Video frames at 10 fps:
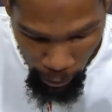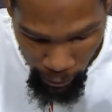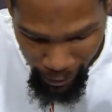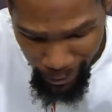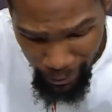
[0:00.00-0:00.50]
I
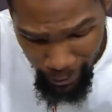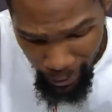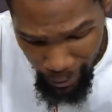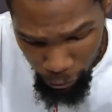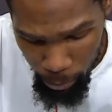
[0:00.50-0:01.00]
think that's his
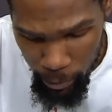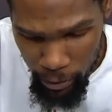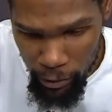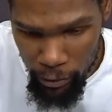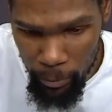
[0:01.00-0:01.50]
natural
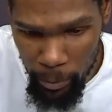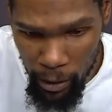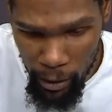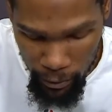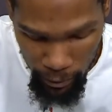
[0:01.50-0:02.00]
position, to be
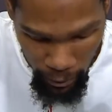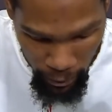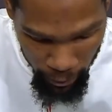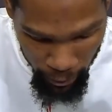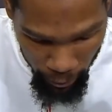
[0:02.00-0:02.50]
honest,
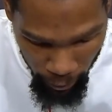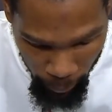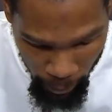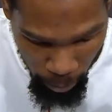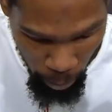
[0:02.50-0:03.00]

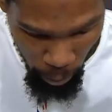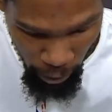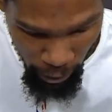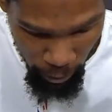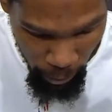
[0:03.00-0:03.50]
his point
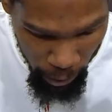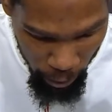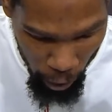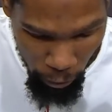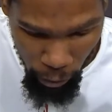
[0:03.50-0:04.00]
and, you know,
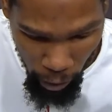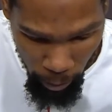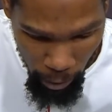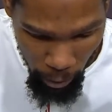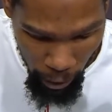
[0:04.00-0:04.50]
off guard,
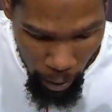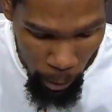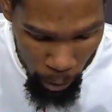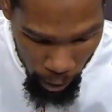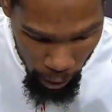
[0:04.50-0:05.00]
you know,
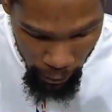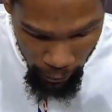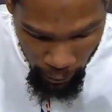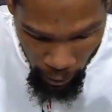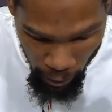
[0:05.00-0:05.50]
combo guard. And,
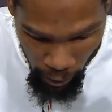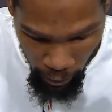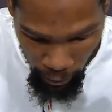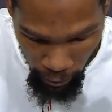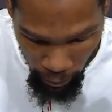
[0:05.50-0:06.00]

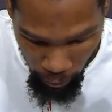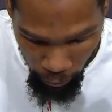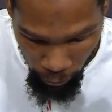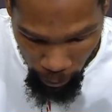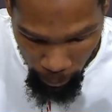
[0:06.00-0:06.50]
you know,
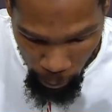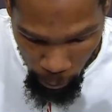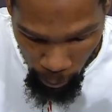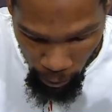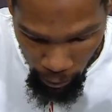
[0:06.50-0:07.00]
for him
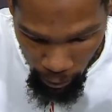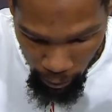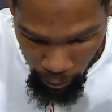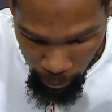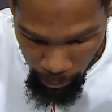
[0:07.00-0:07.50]
to
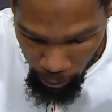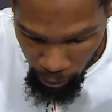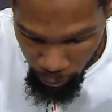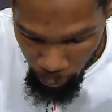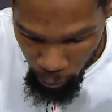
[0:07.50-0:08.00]
come out and
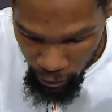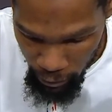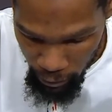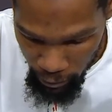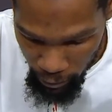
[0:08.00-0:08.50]
get 14
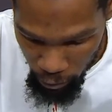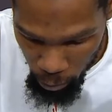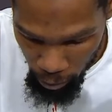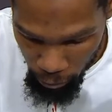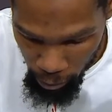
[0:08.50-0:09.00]
assists,
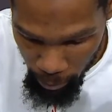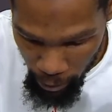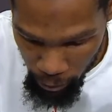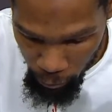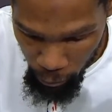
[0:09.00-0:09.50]
12
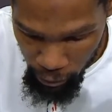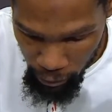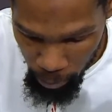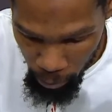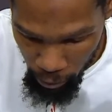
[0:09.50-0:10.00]
rebounds for us at
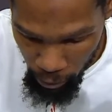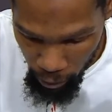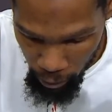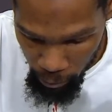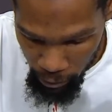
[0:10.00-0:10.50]
the point
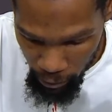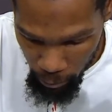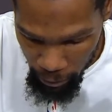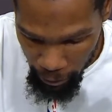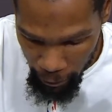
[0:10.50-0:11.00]
guard was
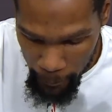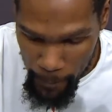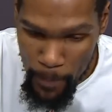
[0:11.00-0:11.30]
key.